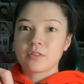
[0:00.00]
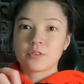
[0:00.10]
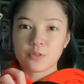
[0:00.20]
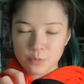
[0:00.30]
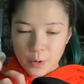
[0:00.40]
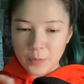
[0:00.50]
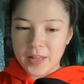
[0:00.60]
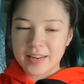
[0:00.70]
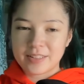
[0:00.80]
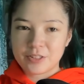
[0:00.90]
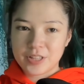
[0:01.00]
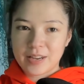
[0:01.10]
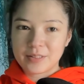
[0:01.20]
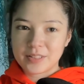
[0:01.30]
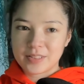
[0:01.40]
Throw that energy
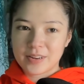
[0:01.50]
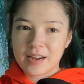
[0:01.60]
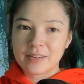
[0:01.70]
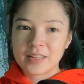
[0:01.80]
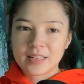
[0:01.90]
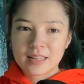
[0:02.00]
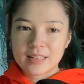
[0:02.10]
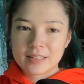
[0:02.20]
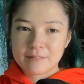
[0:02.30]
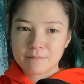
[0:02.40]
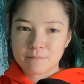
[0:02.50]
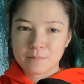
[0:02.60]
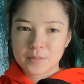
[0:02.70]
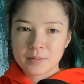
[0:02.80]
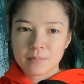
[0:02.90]
out into the crowd.
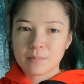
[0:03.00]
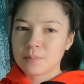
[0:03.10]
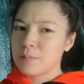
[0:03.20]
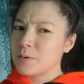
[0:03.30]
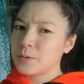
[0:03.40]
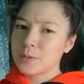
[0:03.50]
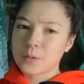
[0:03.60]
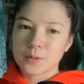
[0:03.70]
Ooh.